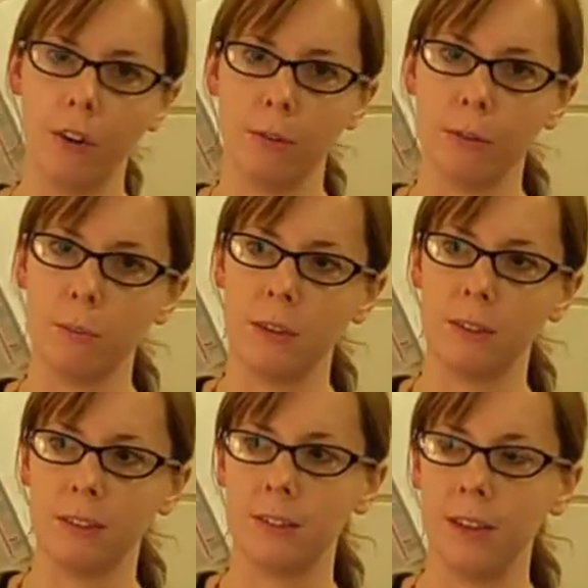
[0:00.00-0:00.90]
he was
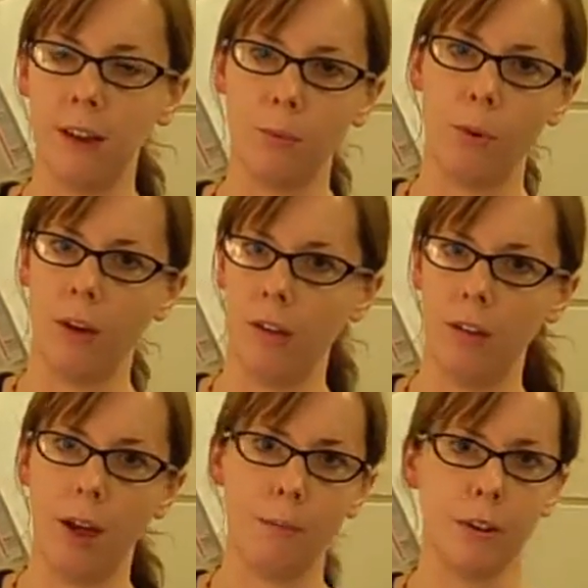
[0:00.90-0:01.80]
basically saying, well,
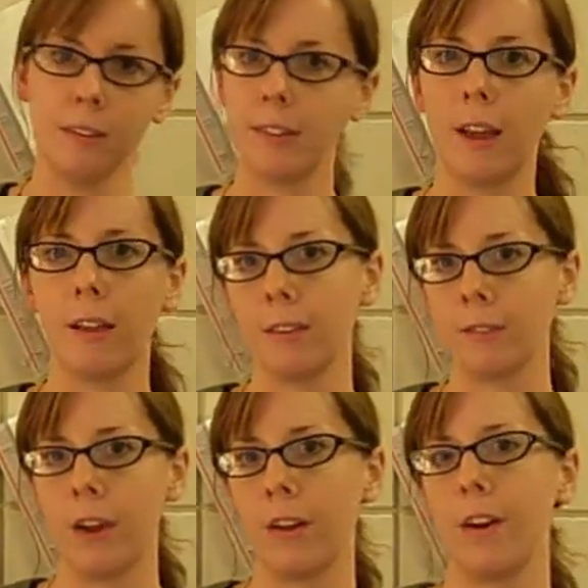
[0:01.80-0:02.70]
I'm going to say it's
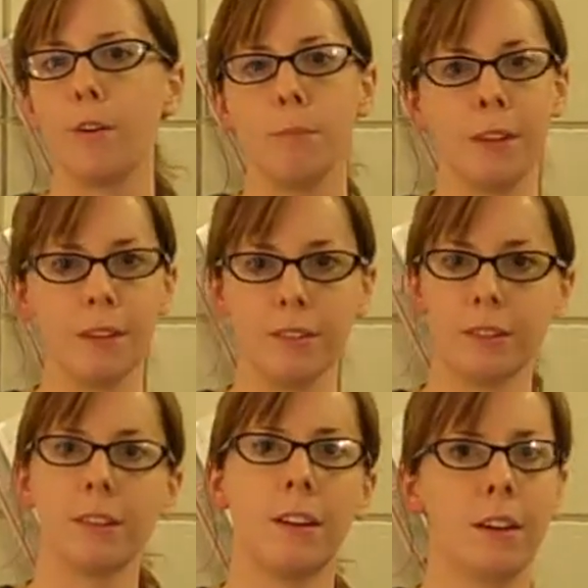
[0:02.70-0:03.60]
fine art
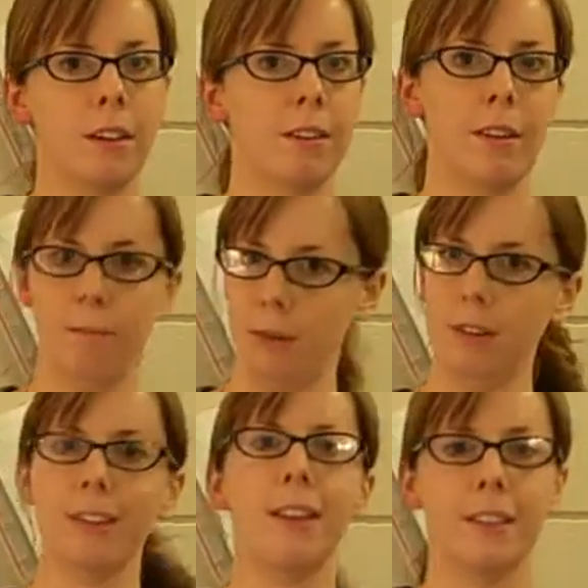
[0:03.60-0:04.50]
because
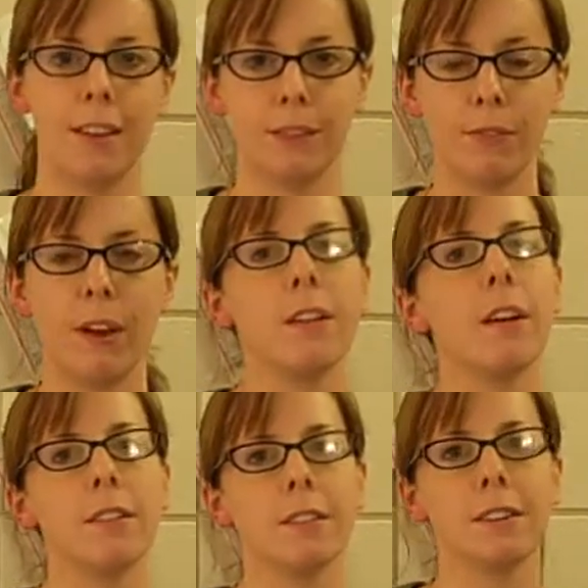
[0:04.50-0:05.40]
I say it's fine
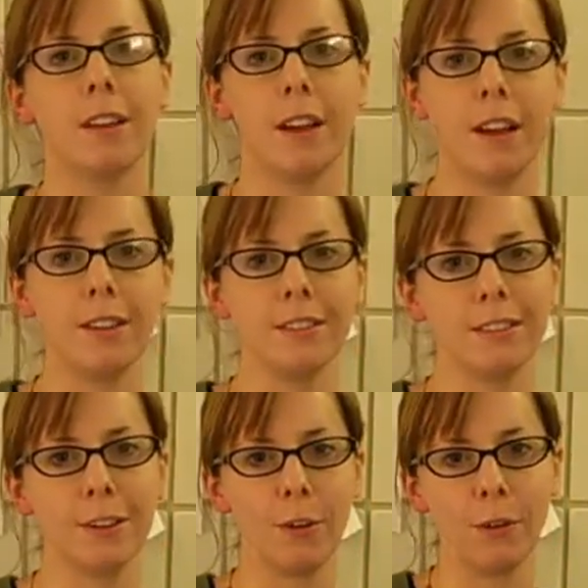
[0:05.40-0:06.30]
art, and
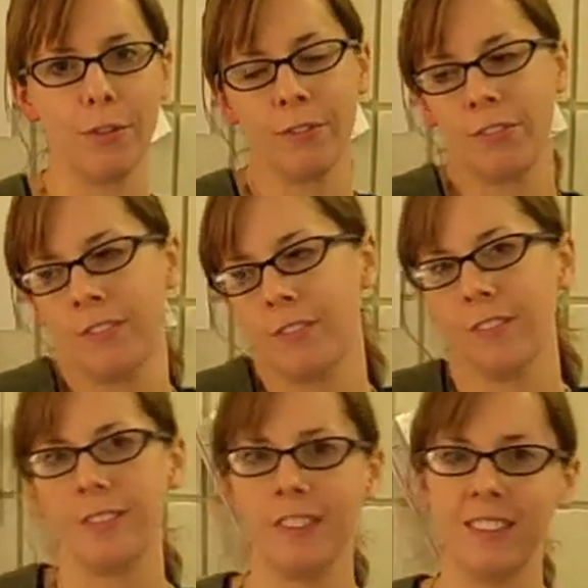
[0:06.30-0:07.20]
so
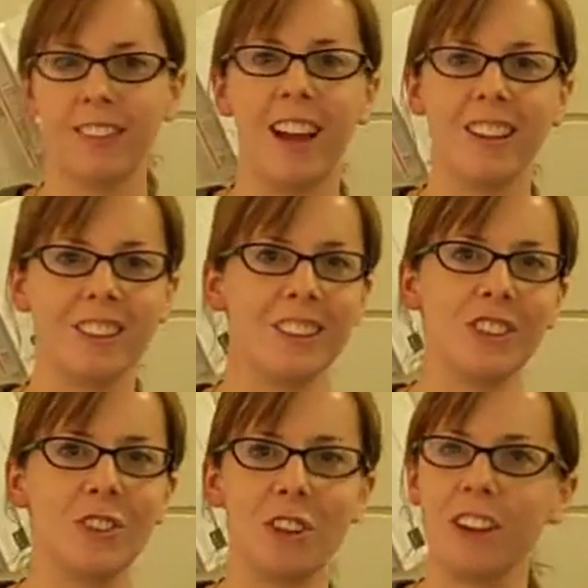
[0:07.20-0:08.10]

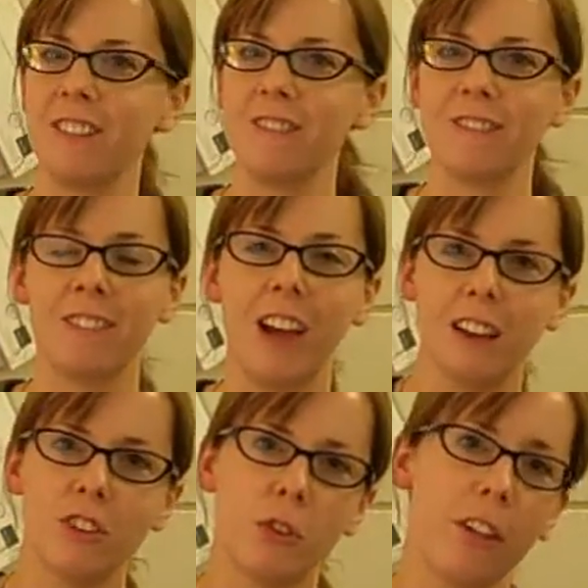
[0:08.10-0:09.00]
I
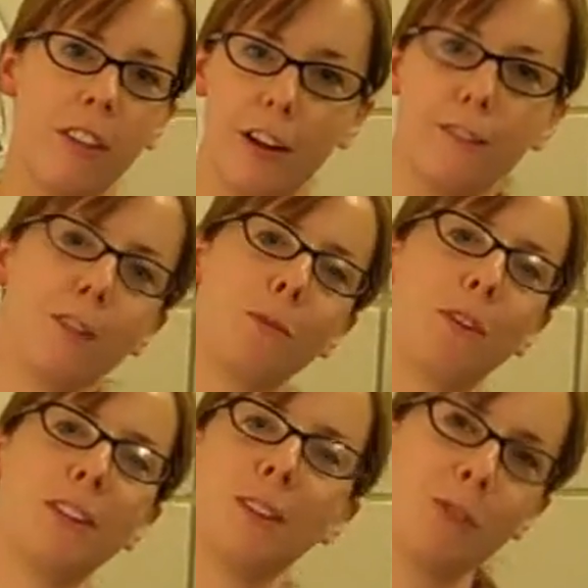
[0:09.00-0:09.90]
enjoy a lot of his
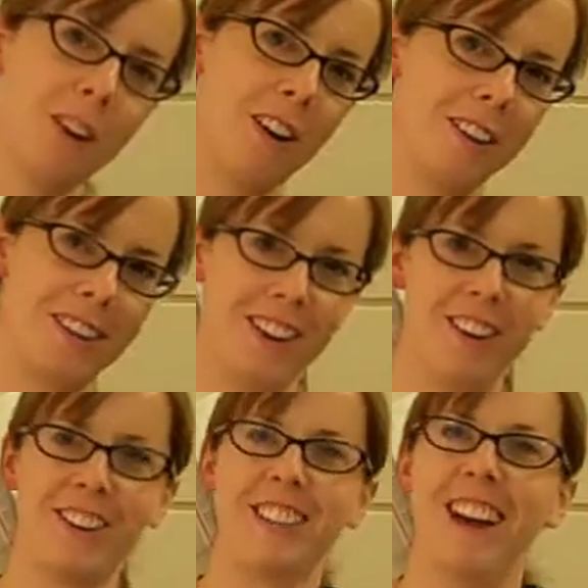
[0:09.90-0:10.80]
works. It's really hard to narrow
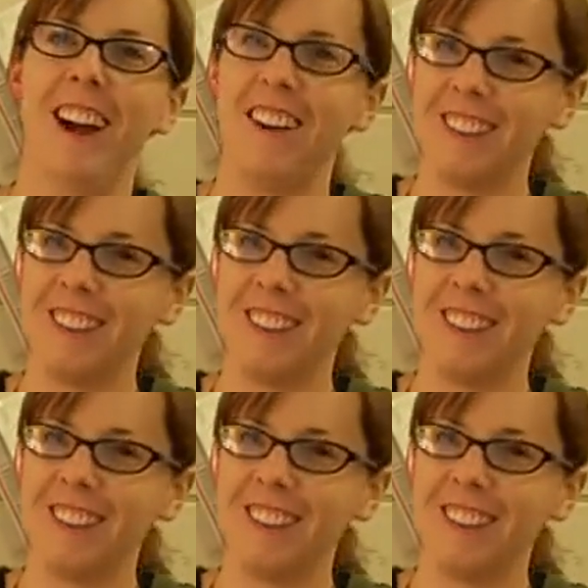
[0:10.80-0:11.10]
down.